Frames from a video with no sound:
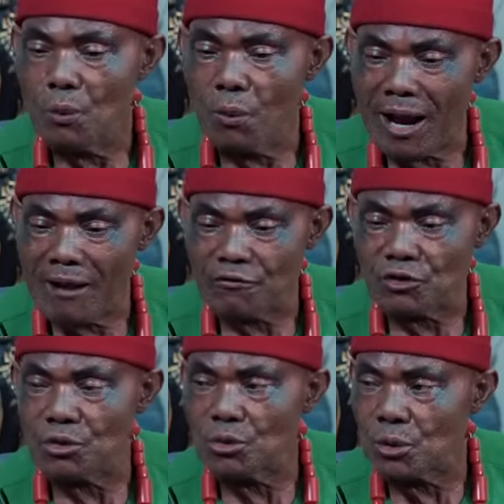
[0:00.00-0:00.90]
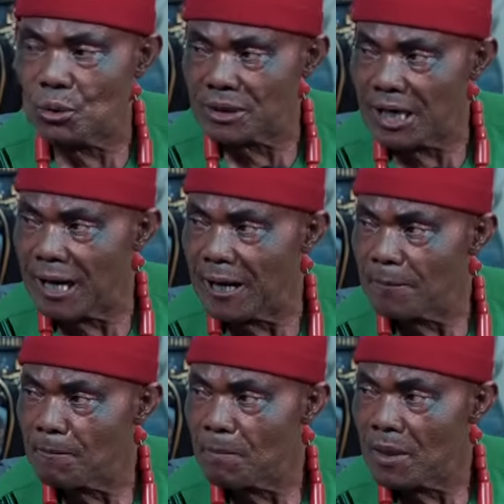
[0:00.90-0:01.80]
wife's daughter.
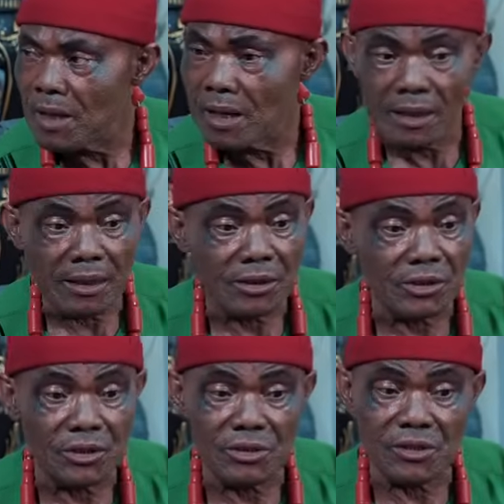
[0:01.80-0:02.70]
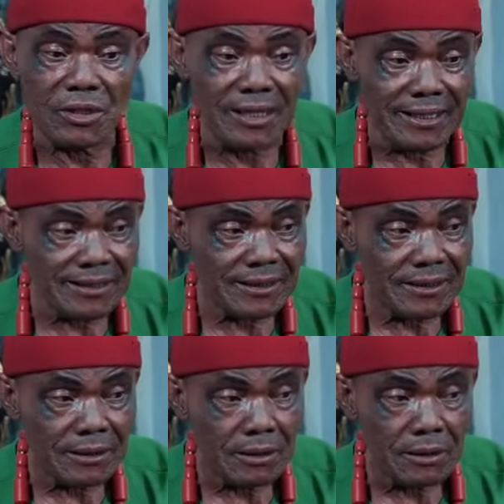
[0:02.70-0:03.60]
Either she's late
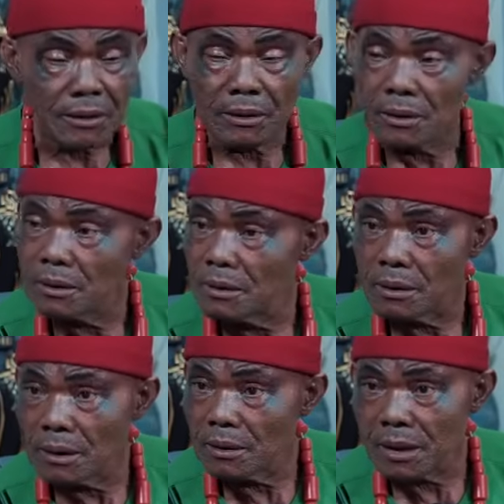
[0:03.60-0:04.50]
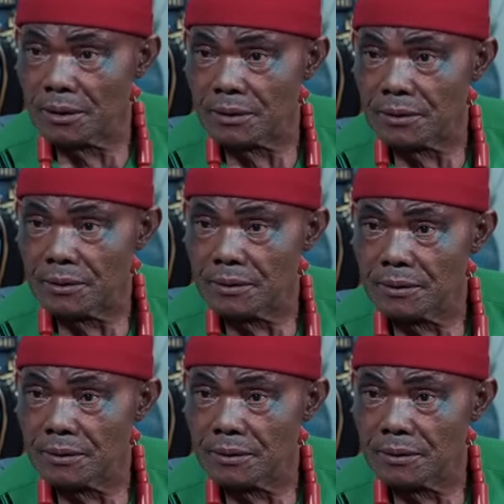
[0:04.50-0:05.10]
or not.